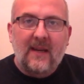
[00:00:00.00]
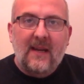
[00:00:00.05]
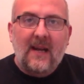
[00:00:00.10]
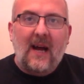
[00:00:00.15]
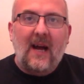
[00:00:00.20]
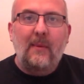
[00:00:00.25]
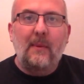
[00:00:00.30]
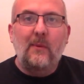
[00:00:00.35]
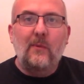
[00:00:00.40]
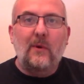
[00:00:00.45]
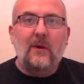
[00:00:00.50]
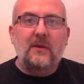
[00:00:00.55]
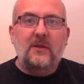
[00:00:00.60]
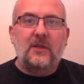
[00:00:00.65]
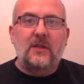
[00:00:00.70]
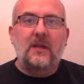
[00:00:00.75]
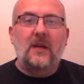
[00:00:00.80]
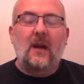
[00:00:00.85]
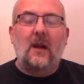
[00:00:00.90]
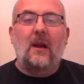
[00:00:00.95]
I've been
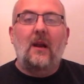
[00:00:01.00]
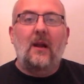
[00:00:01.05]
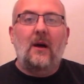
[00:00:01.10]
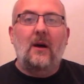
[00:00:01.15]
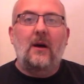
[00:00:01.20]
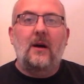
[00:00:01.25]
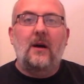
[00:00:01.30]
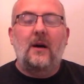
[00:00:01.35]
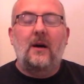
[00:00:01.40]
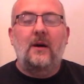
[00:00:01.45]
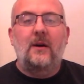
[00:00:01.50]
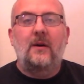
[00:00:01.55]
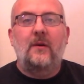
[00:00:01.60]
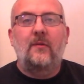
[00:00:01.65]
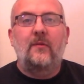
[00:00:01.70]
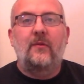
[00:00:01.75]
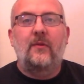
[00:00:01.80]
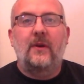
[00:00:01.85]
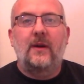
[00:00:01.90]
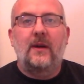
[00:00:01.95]
watching a lot
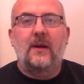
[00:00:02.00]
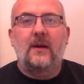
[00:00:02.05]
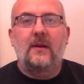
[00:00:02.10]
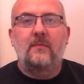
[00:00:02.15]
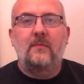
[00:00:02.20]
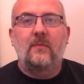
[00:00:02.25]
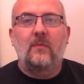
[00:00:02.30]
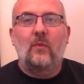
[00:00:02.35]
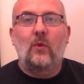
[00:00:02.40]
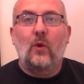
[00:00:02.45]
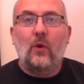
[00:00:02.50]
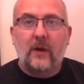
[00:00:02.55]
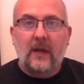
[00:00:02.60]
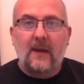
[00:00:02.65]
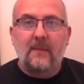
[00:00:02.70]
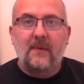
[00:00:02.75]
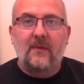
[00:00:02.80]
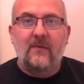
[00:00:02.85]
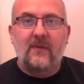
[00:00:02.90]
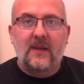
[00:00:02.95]
of
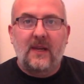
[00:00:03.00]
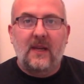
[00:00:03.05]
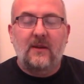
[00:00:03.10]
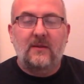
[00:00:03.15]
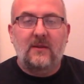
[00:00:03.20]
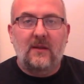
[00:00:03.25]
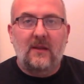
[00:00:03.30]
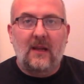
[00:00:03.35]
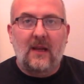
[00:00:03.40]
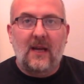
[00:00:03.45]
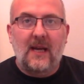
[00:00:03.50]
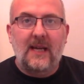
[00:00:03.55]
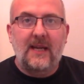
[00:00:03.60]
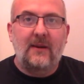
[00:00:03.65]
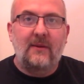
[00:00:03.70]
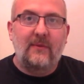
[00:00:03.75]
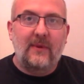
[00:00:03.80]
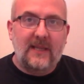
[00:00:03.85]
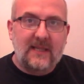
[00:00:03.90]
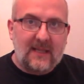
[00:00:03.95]
wargaming videos online.
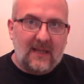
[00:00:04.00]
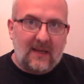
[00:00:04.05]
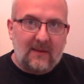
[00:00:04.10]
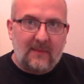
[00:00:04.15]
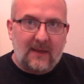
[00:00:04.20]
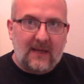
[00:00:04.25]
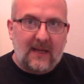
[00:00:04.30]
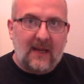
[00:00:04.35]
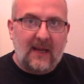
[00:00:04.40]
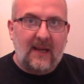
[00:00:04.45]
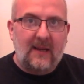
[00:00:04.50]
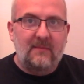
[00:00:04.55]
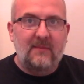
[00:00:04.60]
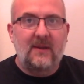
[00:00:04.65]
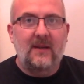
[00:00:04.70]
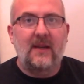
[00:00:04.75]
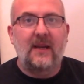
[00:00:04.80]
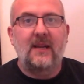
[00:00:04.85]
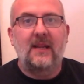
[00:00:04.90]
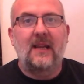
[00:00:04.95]
I recently became
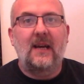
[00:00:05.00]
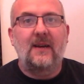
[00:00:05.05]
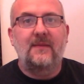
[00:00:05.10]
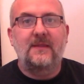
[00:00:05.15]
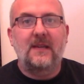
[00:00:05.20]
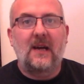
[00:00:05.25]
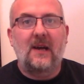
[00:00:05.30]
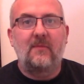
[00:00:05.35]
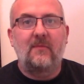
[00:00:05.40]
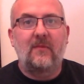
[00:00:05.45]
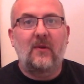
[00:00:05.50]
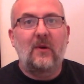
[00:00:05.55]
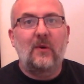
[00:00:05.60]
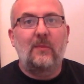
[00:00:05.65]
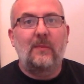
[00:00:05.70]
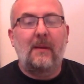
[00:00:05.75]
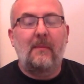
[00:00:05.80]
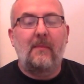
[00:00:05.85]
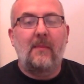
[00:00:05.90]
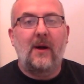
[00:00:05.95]
a lifetime
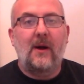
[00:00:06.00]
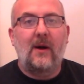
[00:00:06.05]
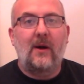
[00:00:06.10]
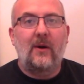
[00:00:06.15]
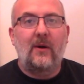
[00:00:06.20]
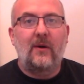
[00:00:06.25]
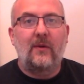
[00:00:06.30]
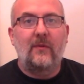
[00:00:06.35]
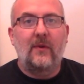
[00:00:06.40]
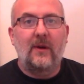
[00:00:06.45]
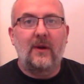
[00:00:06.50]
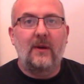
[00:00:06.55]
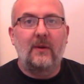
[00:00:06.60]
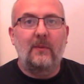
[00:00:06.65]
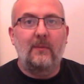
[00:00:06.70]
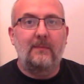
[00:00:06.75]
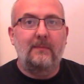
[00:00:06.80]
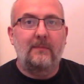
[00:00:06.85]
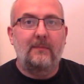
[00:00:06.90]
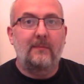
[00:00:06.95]
vault member of
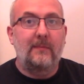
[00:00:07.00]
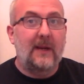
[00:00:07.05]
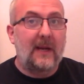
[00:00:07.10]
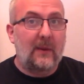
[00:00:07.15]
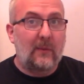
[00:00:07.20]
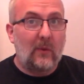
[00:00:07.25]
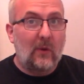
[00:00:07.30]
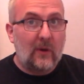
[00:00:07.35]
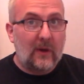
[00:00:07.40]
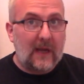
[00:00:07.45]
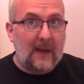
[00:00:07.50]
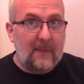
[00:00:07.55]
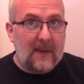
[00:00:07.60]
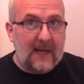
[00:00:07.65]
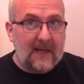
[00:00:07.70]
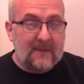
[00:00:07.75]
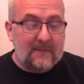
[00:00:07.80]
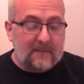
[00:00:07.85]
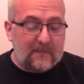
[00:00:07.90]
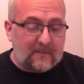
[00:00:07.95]
Mini
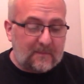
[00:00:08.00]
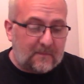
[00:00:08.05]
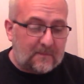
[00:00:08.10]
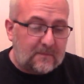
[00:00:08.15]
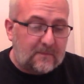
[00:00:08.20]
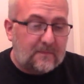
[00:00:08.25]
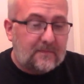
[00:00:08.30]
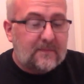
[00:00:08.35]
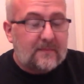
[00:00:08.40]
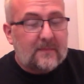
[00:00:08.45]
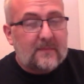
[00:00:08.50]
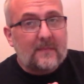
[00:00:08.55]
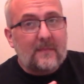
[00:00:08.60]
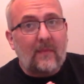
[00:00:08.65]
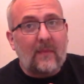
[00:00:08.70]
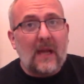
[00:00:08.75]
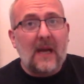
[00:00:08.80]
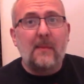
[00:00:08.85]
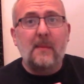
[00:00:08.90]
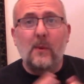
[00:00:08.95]
Wargaming.
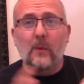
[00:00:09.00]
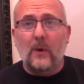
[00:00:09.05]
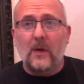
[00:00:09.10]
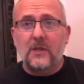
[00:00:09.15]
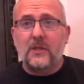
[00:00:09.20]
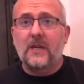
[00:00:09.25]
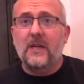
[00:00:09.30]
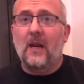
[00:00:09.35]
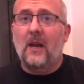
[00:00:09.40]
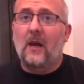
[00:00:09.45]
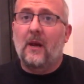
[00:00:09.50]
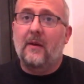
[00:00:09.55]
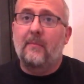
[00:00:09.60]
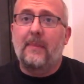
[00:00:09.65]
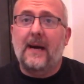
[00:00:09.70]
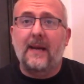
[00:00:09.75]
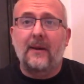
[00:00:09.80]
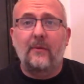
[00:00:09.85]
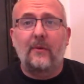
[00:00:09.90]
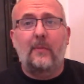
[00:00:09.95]
I've been watching a lot of
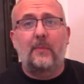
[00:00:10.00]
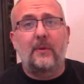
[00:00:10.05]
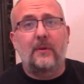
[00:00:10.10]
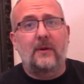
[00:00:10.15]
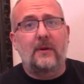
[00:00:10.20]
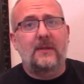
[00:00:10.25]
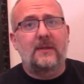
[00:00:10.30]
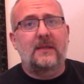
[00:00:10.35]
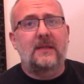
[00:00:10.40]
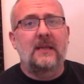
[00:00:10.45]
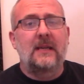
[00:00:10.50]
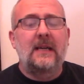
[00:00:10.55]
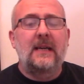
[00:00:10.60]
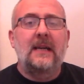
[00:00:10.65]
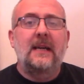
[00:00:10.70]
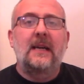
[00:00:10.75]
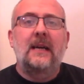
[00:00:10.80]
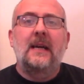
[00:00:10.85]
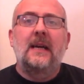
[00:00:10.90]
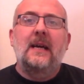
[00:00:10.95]
battle reports.
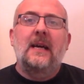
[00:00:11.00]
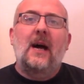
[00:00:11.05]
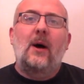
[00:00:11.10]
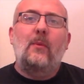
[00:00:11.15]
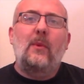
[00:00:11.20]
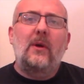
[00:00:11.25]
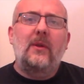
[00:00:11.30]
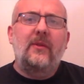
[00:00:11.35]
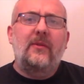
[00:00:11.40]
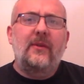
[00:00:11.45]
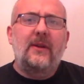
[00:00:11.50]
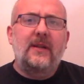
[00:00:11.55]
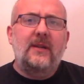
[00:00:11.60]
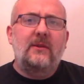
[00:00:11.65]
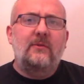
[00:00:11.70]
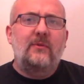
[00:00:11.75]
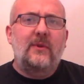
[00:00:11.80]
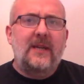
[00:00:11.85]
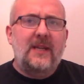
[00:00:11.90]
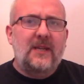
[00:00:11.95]
And one thing
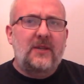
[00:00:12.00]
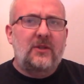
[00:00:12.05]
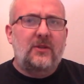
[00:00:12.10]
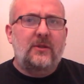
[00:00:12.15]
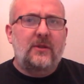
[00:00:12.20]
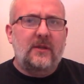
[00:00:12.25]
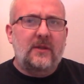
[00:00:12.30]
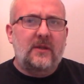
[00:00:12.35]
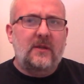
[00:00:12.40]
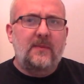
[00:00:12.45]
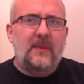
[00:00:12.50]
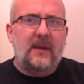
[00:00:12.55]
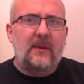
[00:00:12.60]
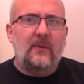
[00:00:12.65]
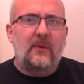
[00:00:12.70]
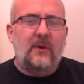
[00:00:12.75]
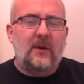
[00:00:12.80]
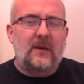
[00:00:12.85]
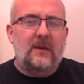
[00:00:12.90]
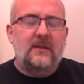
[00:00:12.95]
that really struck me
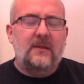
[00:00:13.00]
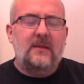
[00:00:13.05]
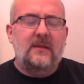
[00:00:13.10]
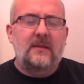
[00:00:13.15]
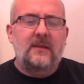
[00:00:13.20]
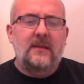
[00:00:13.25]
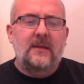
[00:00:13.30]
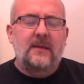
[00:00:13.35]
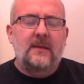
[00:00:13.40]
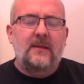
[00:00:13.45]
was,